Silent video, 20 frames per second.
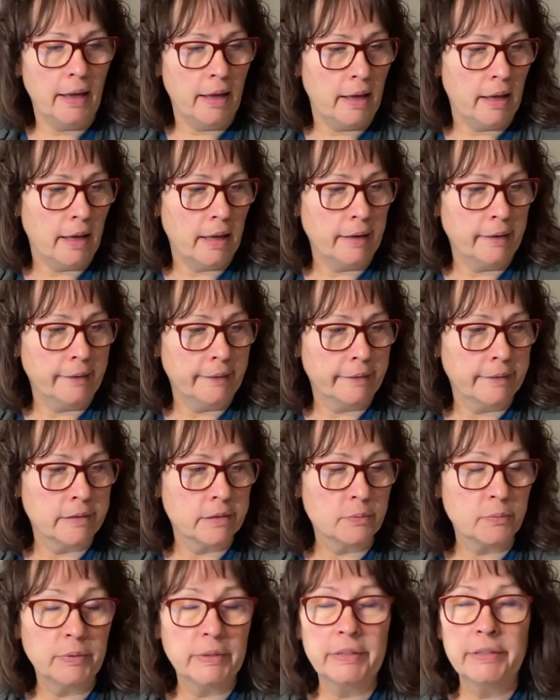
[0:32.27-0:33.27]

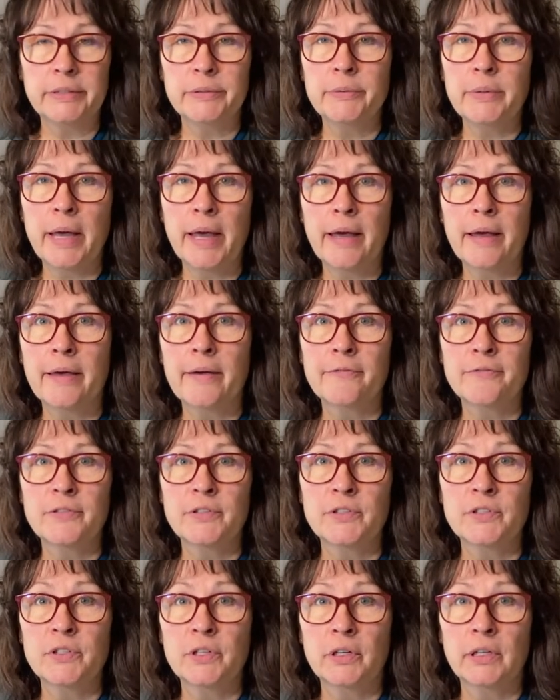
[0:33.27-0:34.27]
and we do have
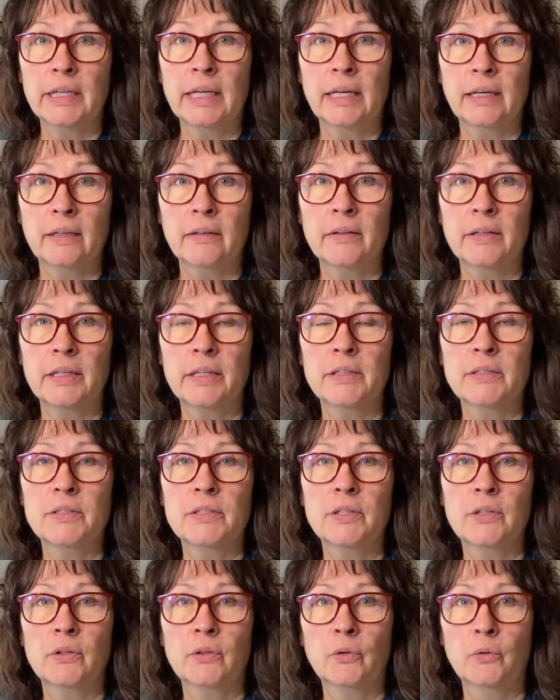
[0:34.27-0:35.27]
to start getting
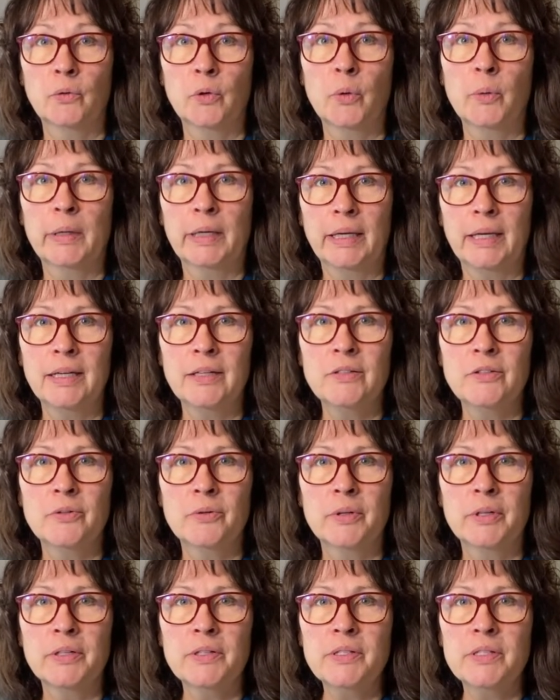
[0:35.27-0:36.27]
things growing
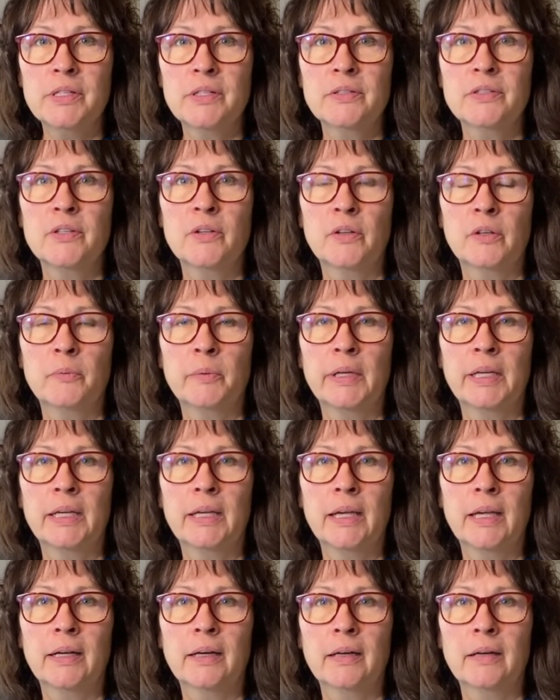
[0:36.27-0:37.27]
indoors so that we can
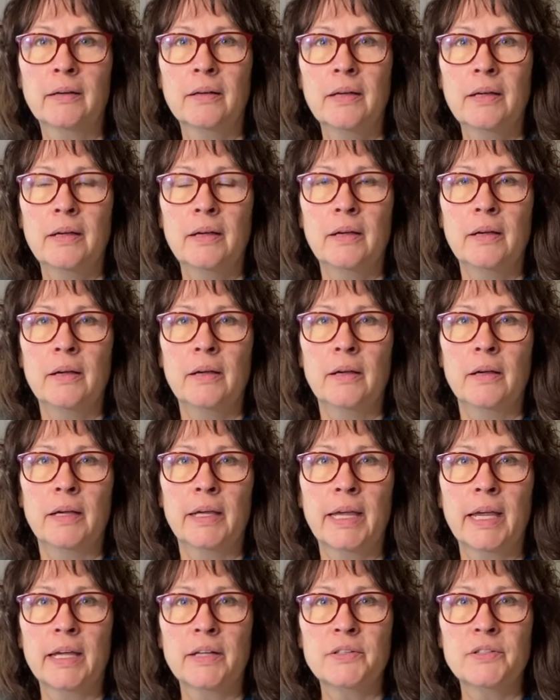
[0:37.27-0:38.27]
get a a
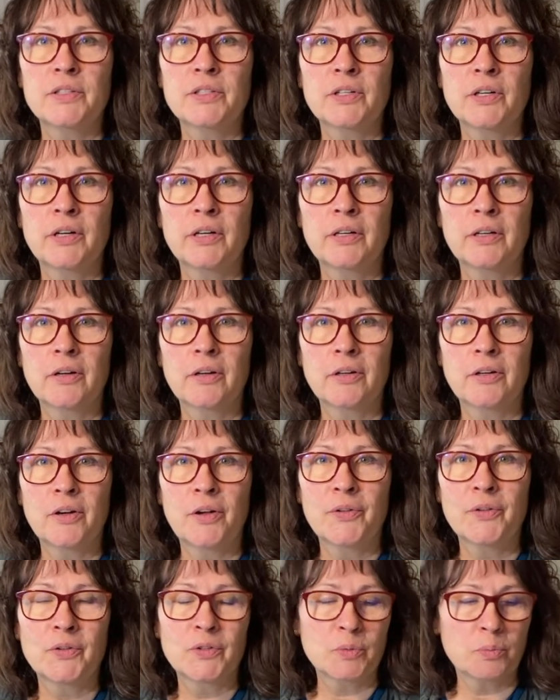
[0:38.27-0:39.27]
head start on
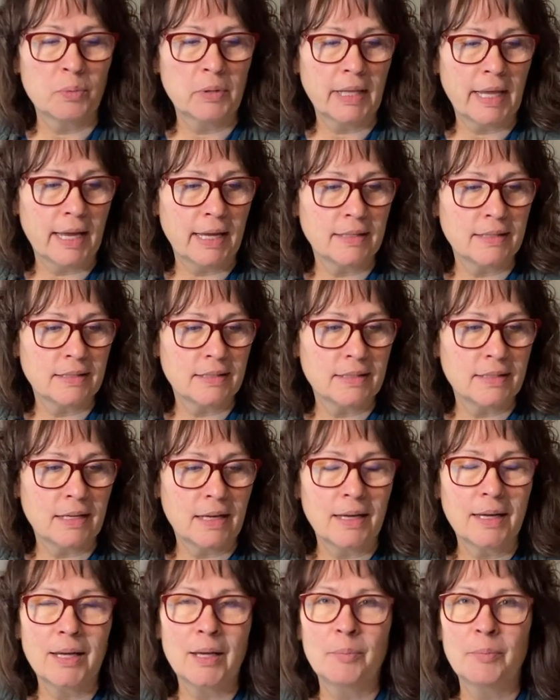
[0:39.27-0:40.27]
all those plants
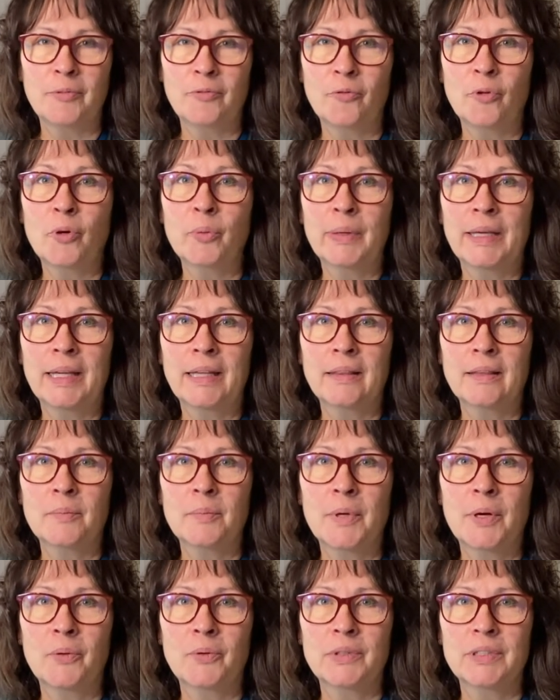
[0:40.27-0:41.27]
uh, before we get
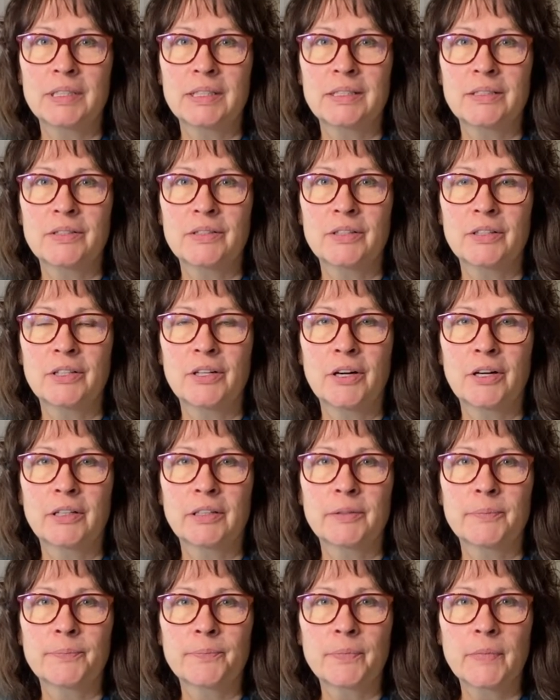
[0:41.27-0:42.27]
them out into the
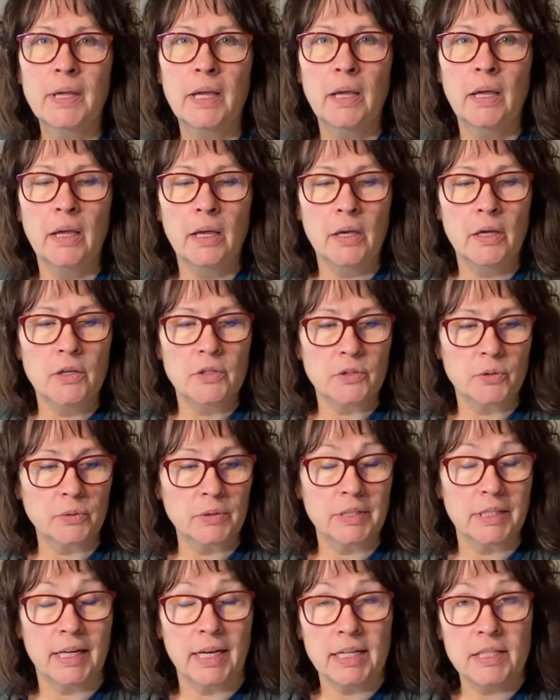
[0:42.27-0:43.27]
garden. So in
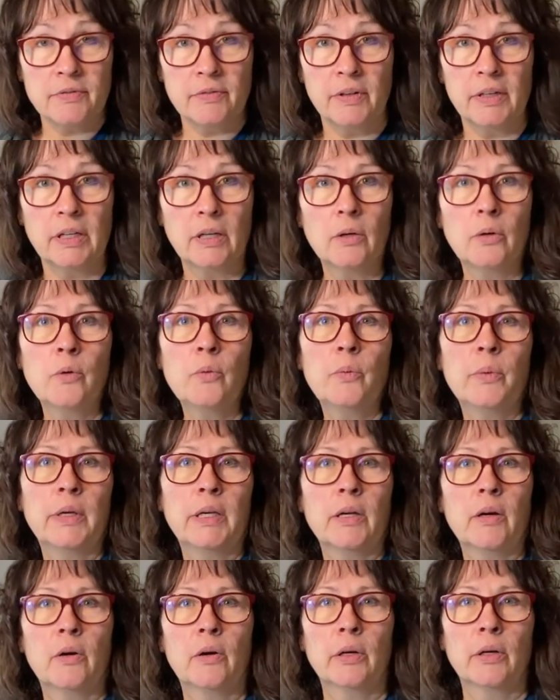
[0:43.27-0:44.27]
today's video, we
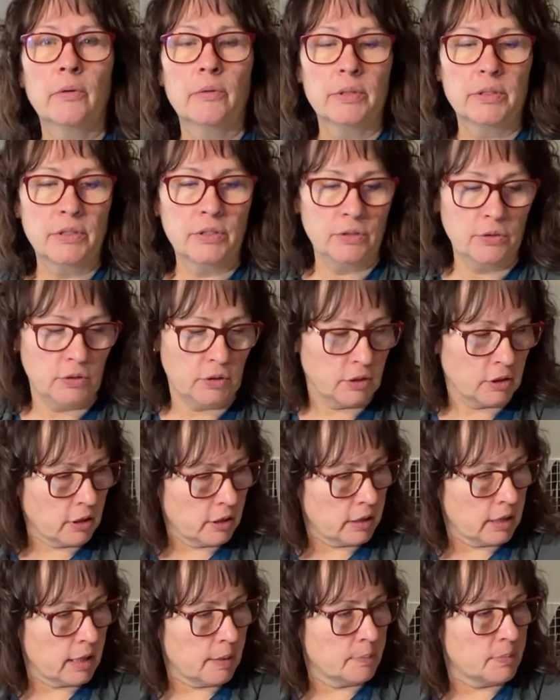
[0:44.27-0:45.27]
are going to
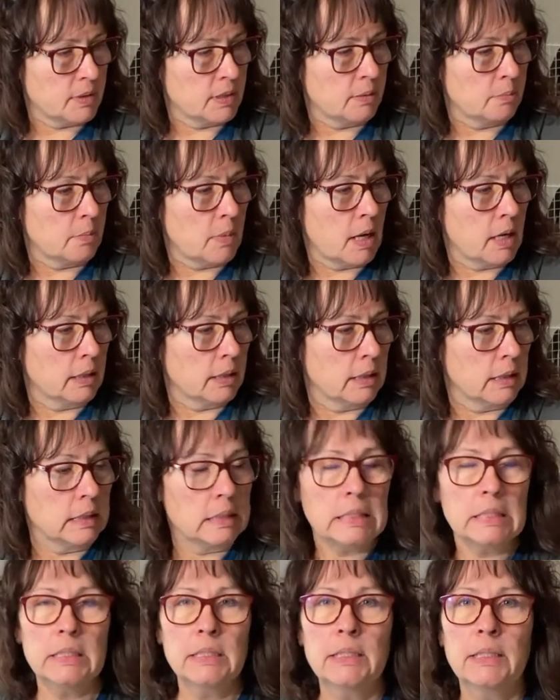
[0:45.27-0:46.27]
start up some
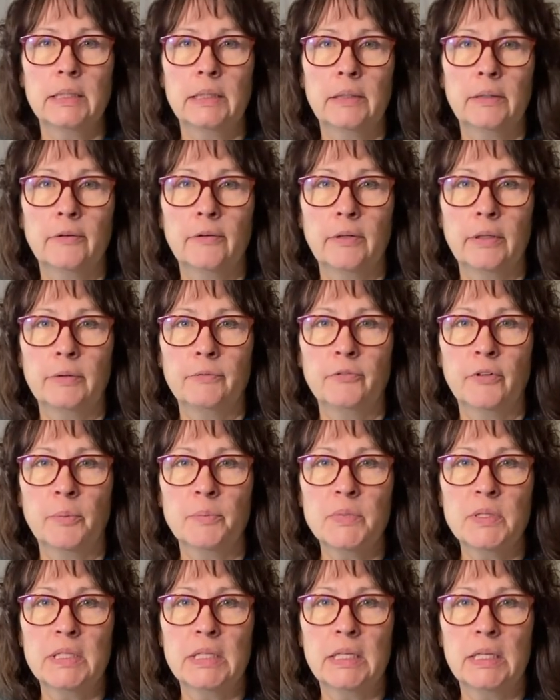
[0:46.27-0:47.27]
onions
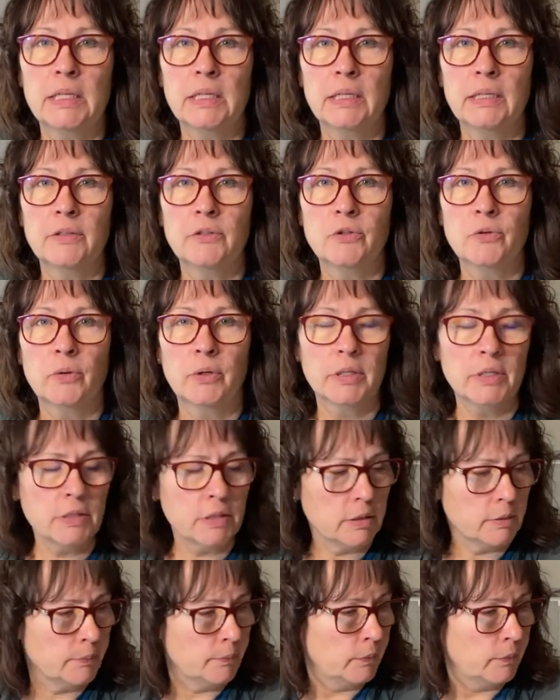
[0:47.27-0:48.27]
from seed indoors.